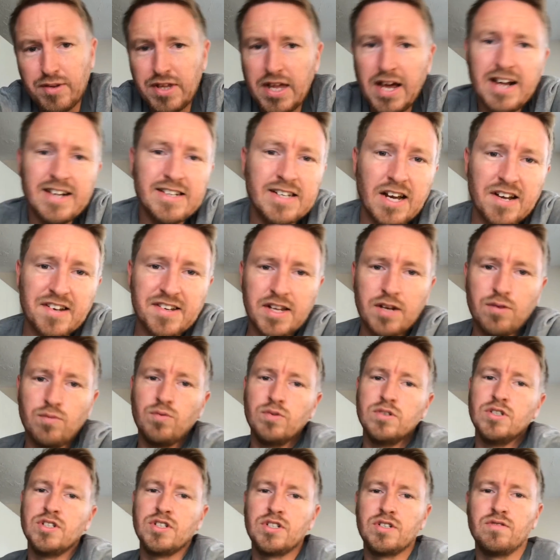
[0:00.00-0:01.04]
when the head gasket
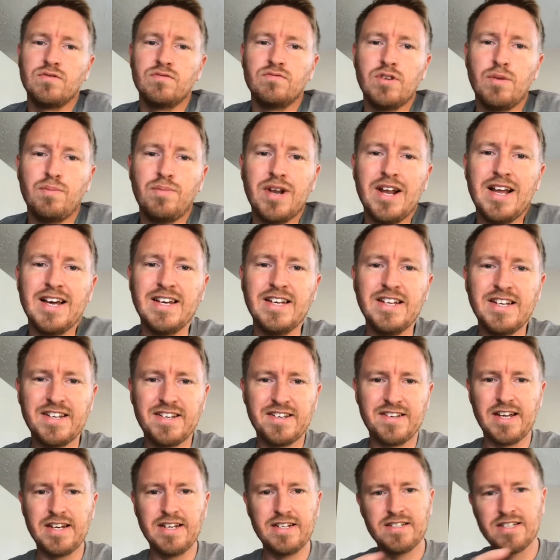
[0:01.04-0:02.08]
was
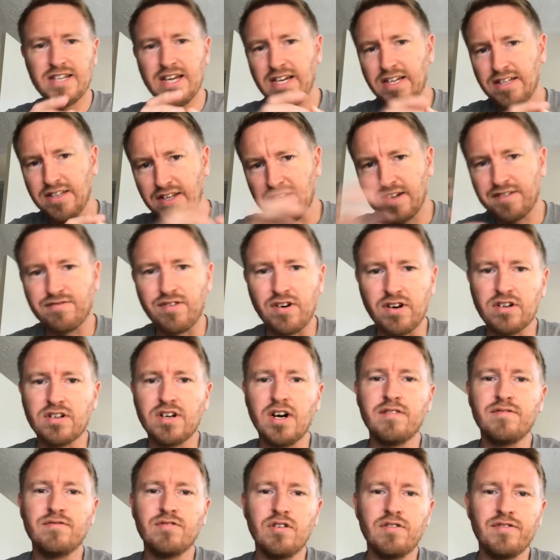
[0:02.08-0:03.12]
replaced, they take this front
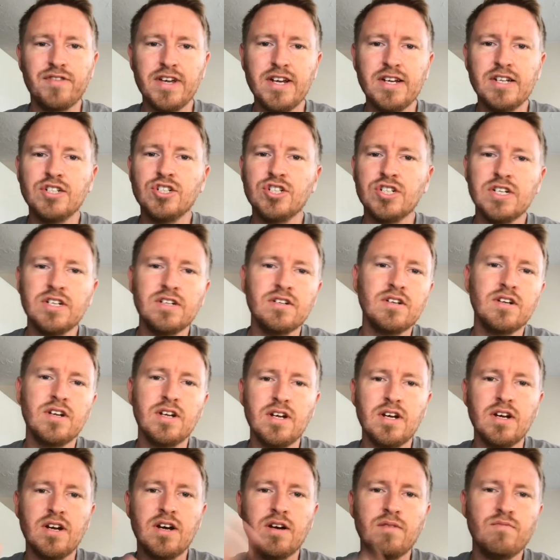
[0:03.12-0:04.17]
cover off the engine,
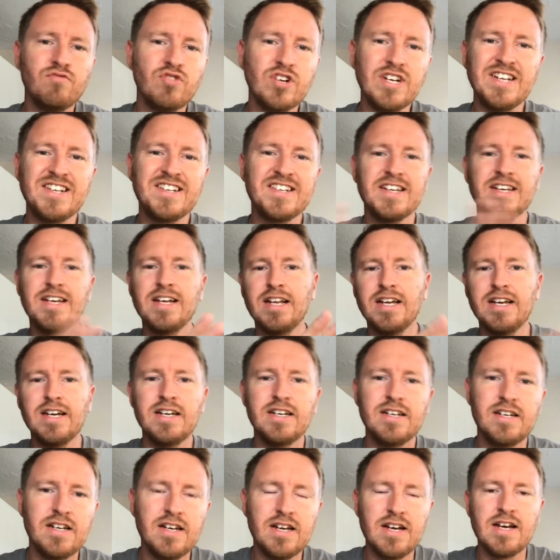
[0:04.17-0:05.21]
reseal
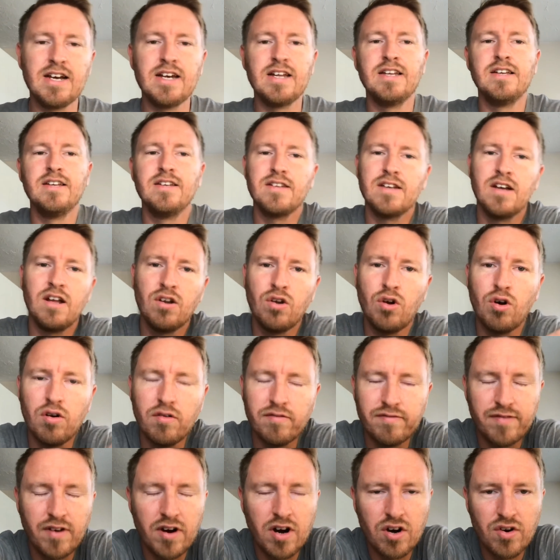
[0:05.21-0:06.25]
it, and a lot
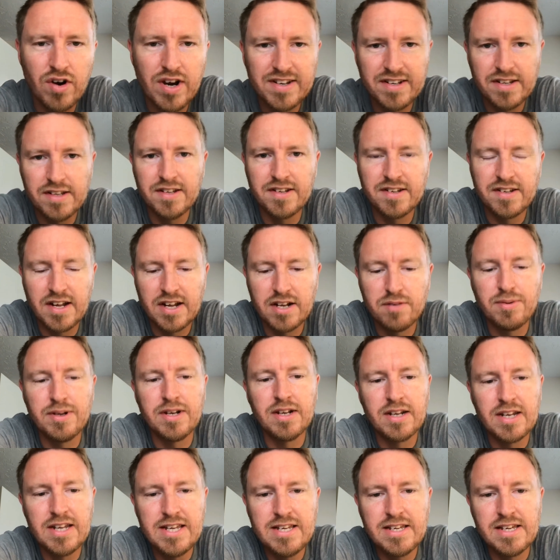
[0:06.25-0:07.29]
of RSs had
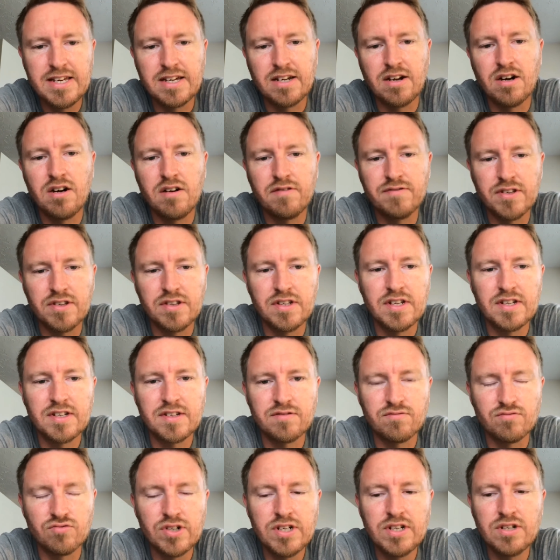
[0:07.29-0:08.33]
been leaking after
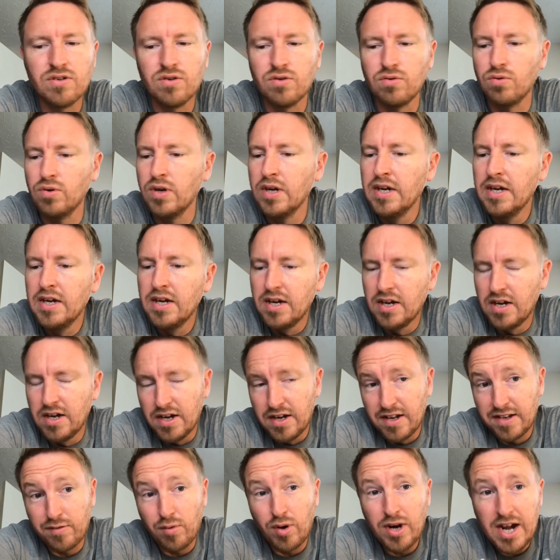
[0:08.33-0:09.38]
this recall.
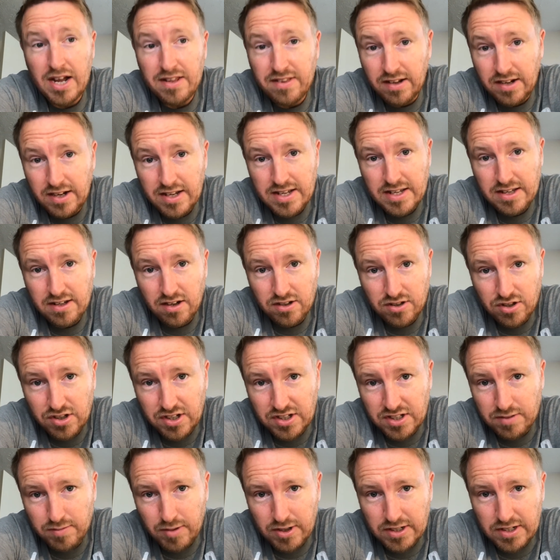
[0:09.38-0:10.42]
So I had the leak, took
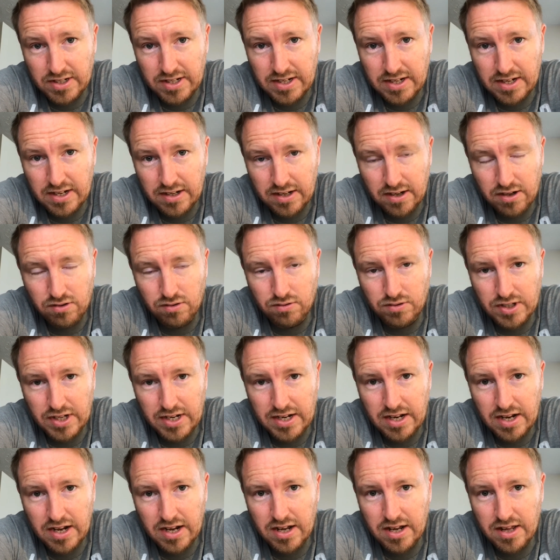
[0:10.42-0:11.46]
it to my local
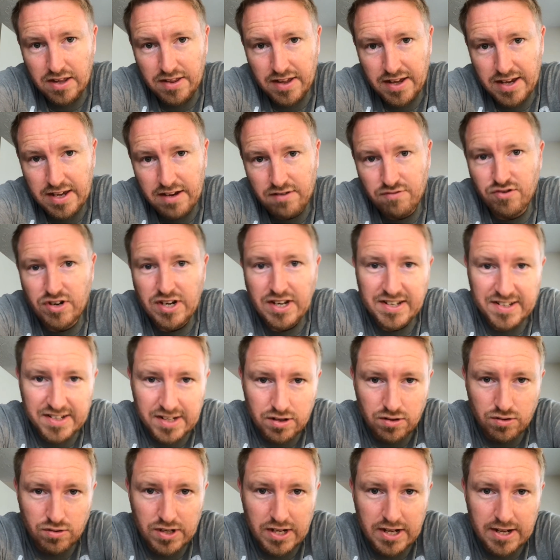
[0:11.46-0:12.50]
dealer, they
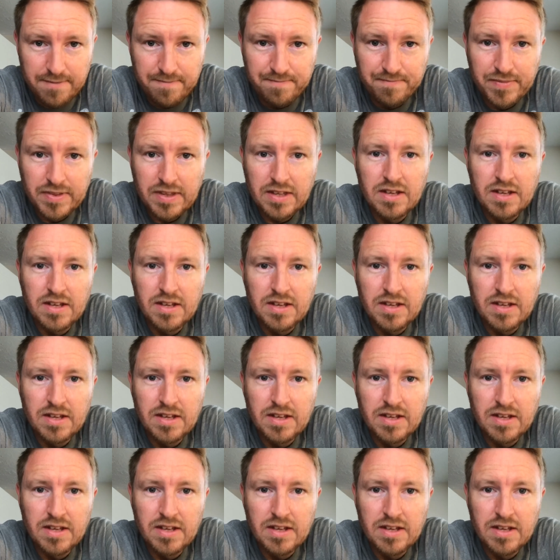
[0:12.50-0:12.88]
resealed it.